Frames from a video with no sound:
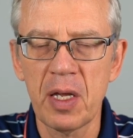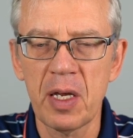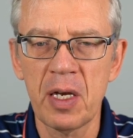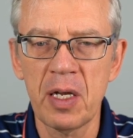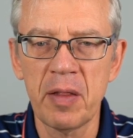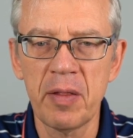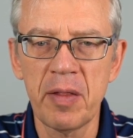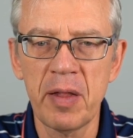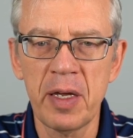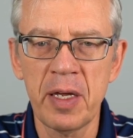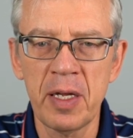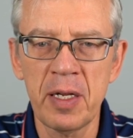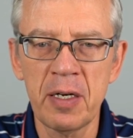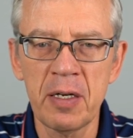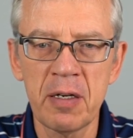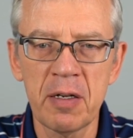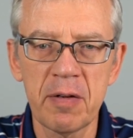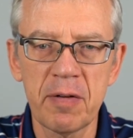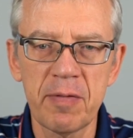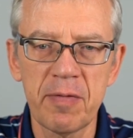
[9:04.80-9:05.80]
and
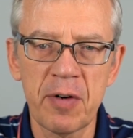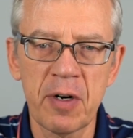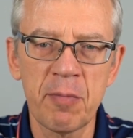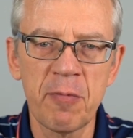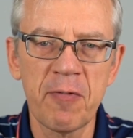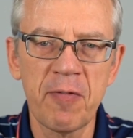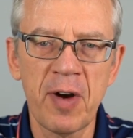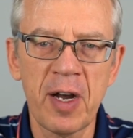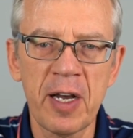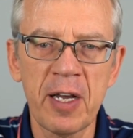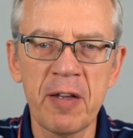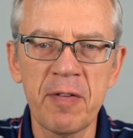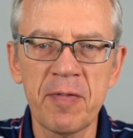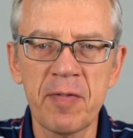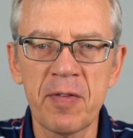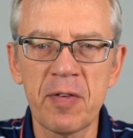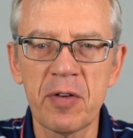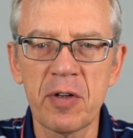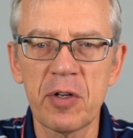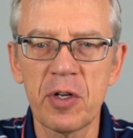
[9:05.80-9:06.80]
then from 5
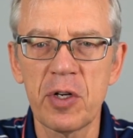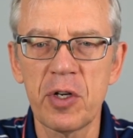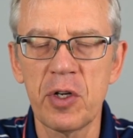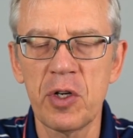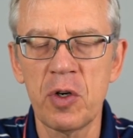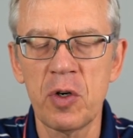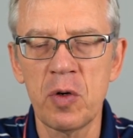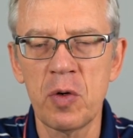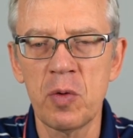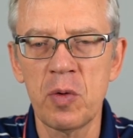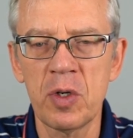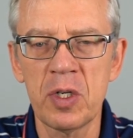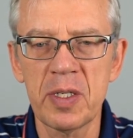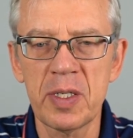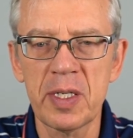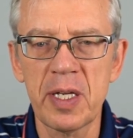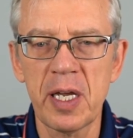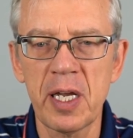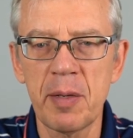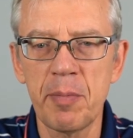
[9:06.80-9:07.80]
you will
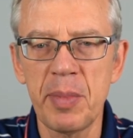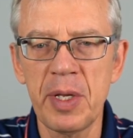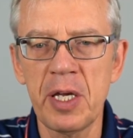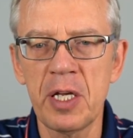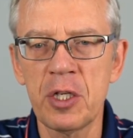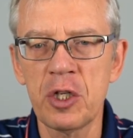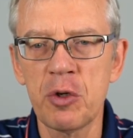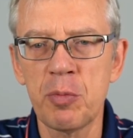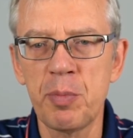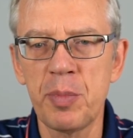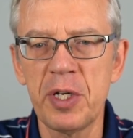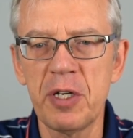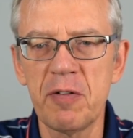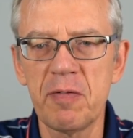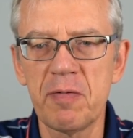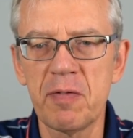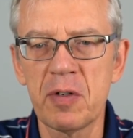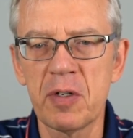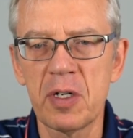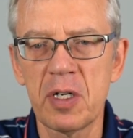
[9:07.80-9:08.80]
say 5
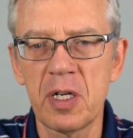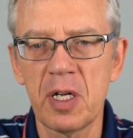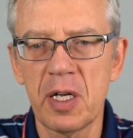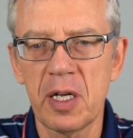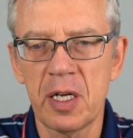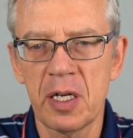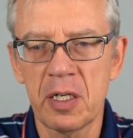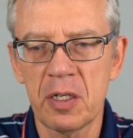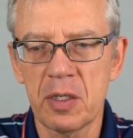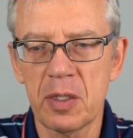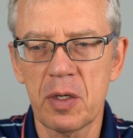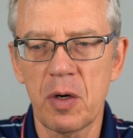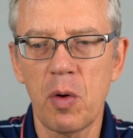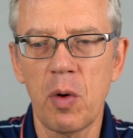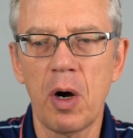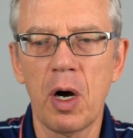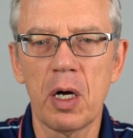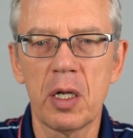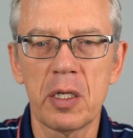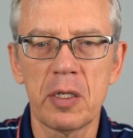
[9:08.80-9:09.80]
piw, and so
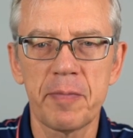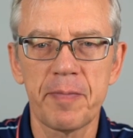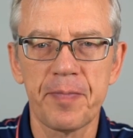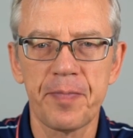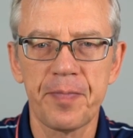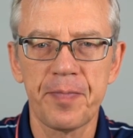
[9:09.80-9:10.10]
on.